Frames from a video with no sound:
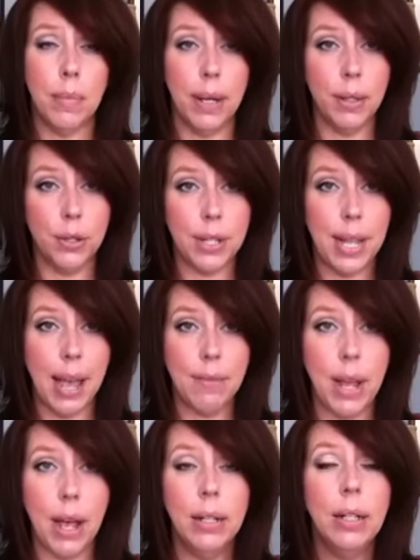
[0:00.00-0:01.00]
and there's a
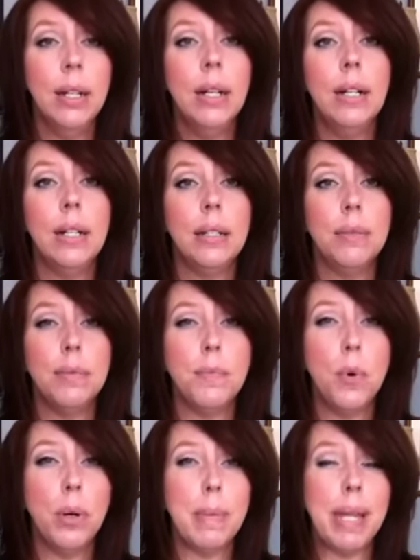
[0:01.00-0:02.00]
caveat,
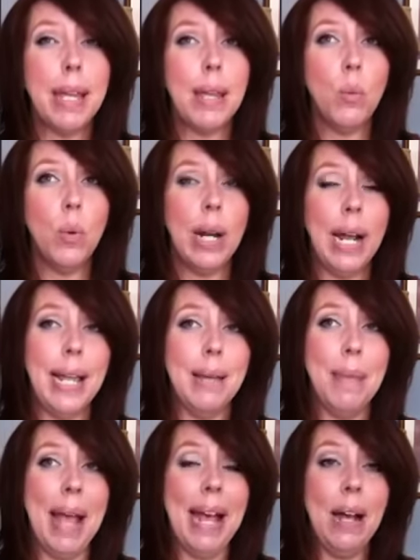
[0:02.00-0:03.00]
for me when I
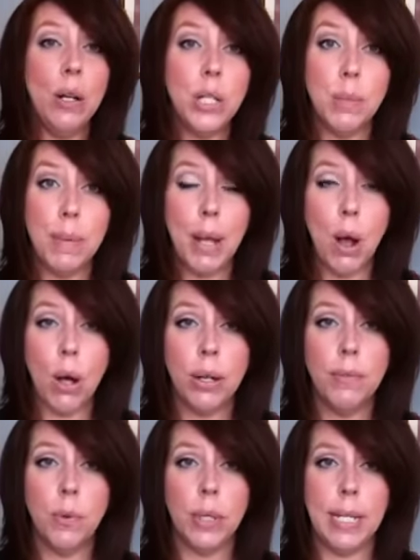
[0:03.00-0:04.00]
am out to be
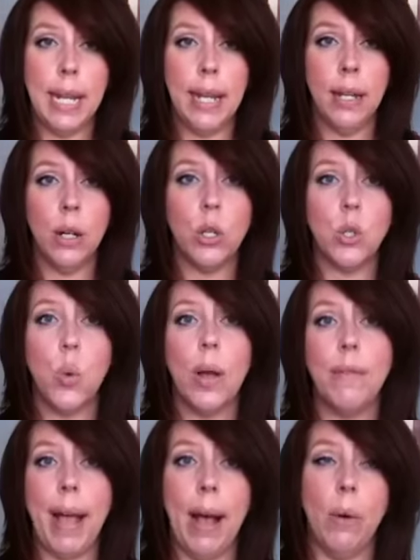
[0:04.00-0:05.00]
gone for 10 or
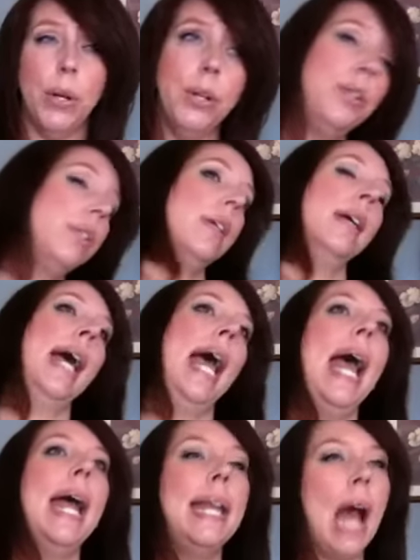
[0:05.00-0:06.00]
12 hours
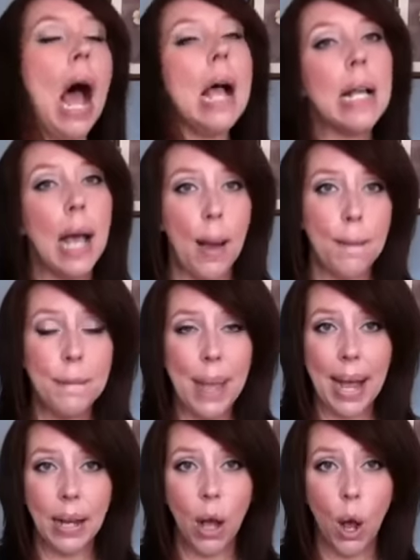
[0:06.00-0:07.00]
and not come
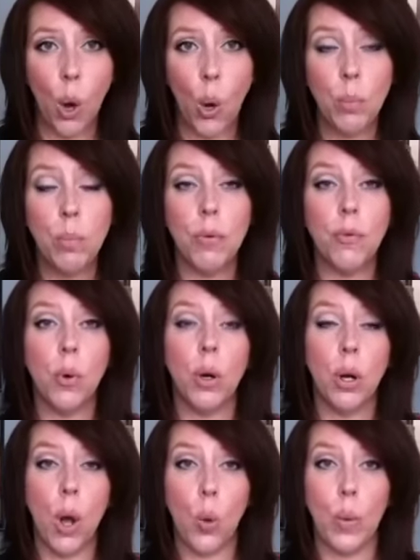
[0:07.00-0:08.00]
back home before
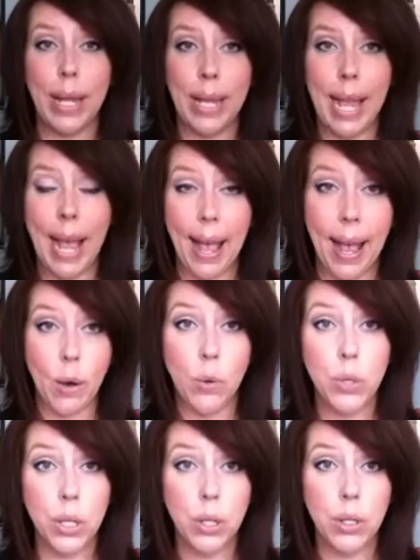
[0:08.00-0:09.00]
going
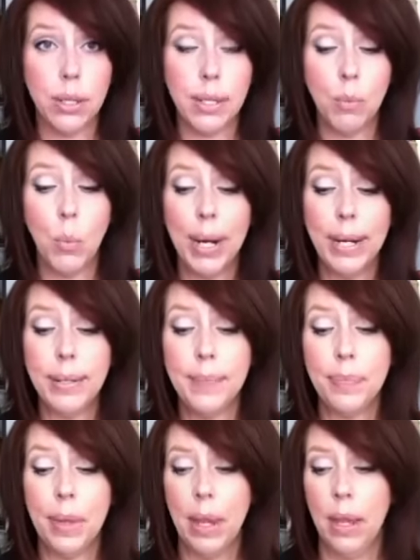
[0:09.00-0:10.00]
out somewhere.
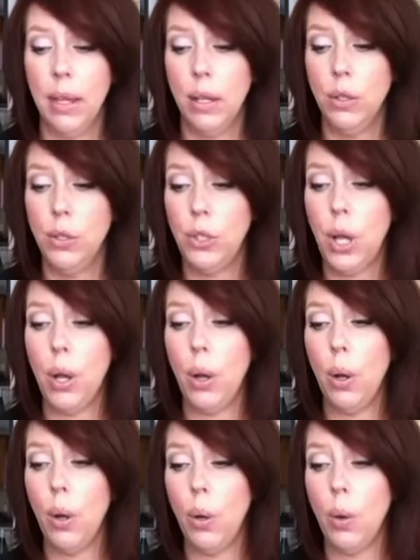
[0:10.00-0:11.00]

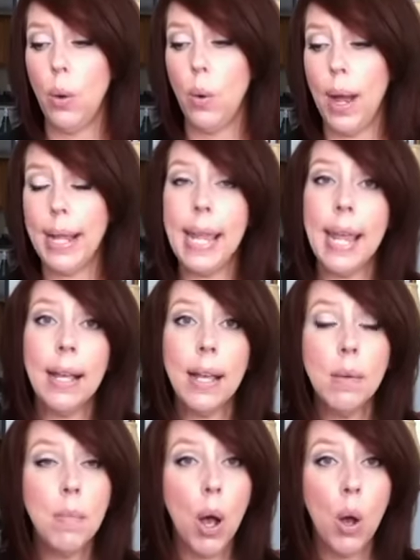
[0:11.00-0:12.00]
So I can't come